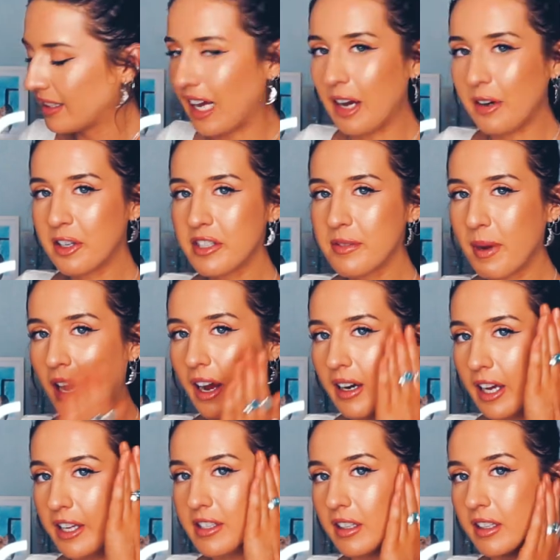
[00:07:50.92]
How good does my
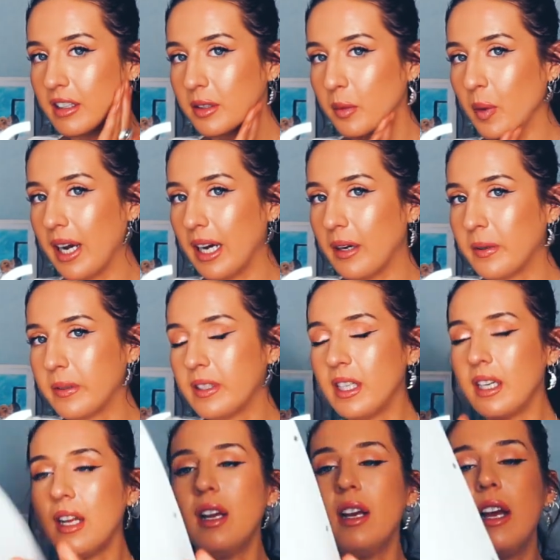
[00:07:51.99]
highlighter look? Wow.
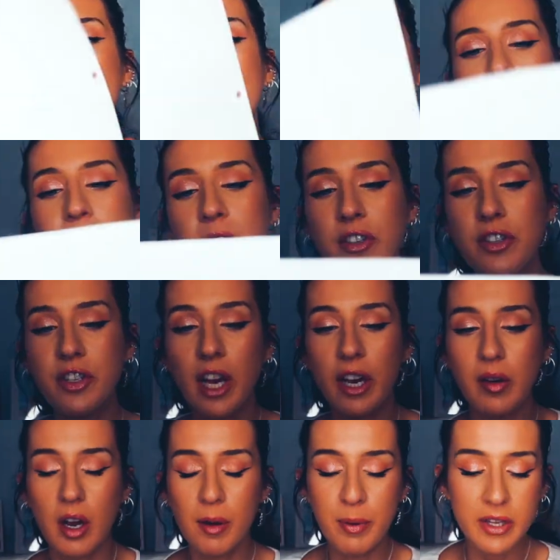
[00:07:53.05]
So
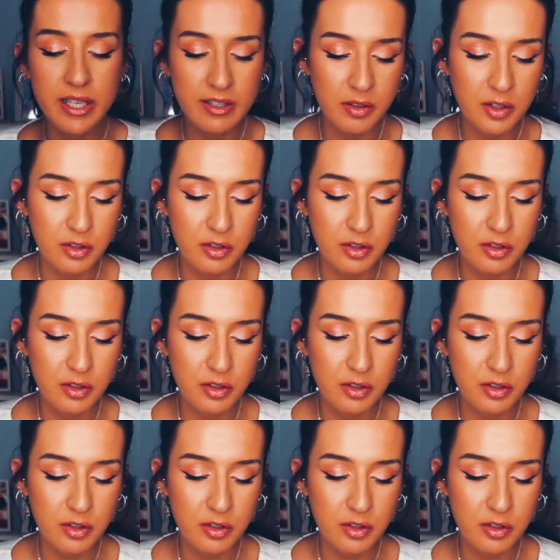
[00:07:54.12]
I'll put this on